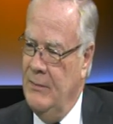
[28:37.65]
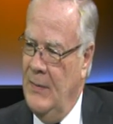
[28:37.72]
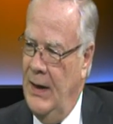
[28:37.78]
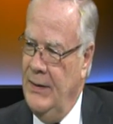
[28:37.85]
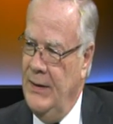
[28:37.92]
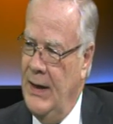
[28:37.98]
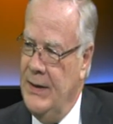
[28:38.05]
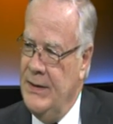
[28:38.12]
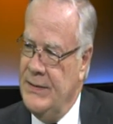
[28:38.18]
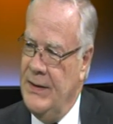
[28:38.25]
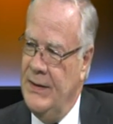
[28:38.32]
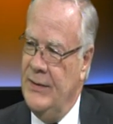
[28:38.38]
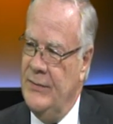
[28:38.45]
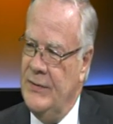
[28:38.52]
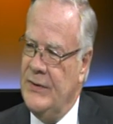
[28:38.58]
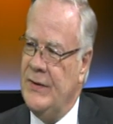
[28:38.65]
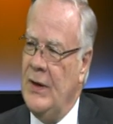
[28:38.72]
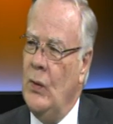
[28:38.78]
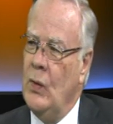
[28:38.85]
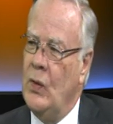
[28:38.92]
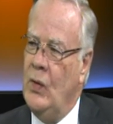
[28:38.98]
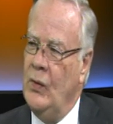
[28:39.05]
and that is that the
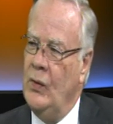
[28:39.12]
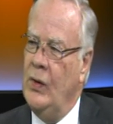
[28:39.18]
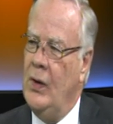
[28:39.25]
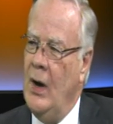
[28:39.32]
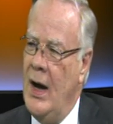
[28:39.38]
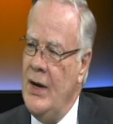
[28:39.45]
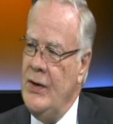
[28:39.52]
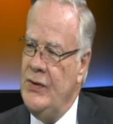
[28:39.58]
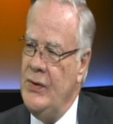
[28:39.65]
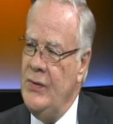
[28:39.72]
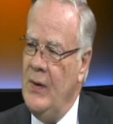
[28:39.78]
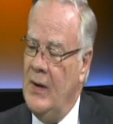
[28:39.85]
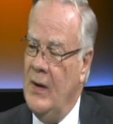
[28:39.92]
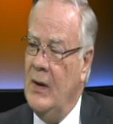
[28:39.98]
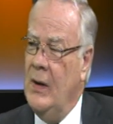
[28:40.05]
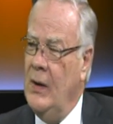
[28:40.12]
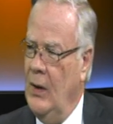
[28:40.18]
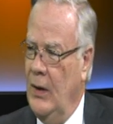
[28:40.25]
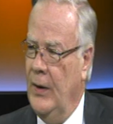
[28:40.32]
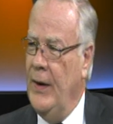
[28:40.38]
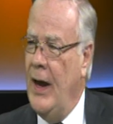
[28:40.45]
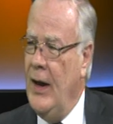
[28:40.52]
result could guide you
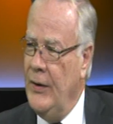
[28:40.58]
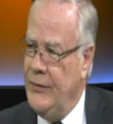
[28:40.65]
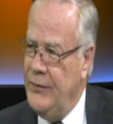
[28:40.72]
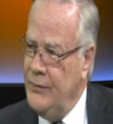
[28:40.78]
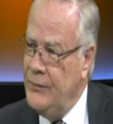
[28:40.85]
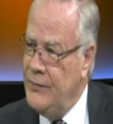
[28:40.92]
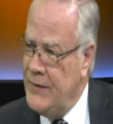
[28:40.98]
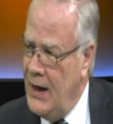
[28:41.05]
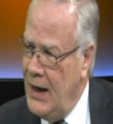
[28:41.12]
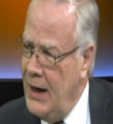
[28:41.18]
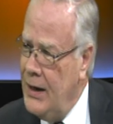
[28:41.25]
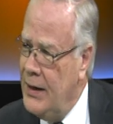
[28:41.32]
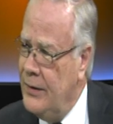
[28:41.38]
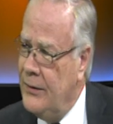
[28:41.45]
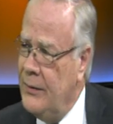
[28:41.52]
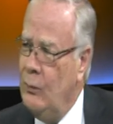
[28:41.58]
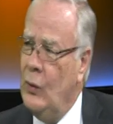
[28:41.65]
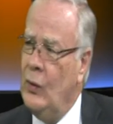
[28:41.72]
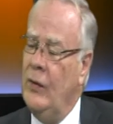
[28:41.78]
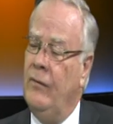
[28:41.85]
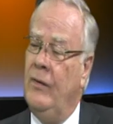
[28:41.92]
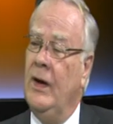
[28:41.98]
on how to target
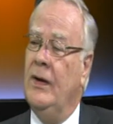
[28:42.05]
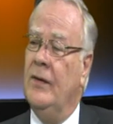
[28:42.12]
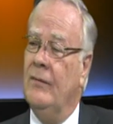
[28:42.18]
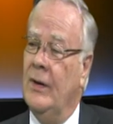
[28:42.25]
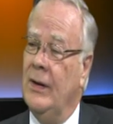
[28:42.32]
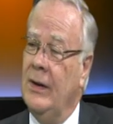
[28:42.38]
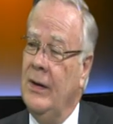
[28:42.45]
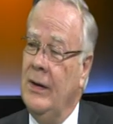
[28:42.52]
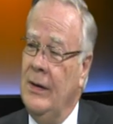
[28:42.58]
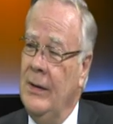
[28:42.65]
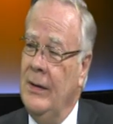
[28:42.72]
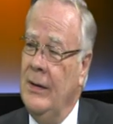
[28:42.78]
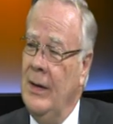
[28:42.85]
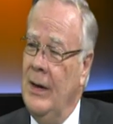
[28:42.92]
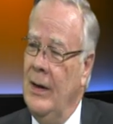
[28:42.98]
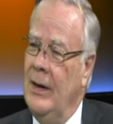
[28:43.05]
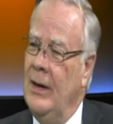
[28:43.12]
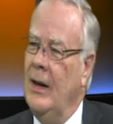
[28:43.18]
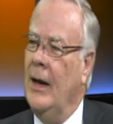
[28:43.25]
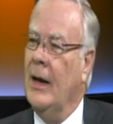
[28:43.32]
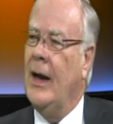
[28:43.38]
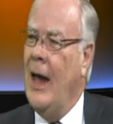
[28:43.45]
more effectively
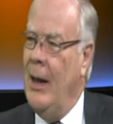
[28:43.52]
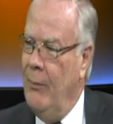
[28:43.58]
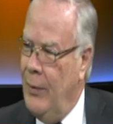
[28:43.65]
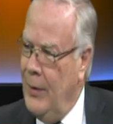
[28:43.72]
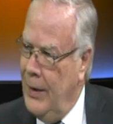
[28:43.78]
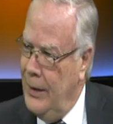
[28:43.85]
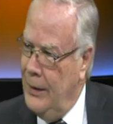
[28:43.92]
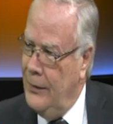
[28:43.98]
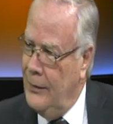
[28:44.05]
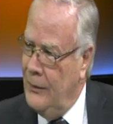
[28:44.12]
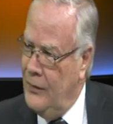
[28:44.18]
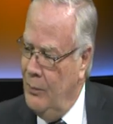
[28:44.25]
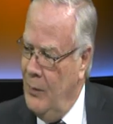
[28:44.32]
a campaign yes.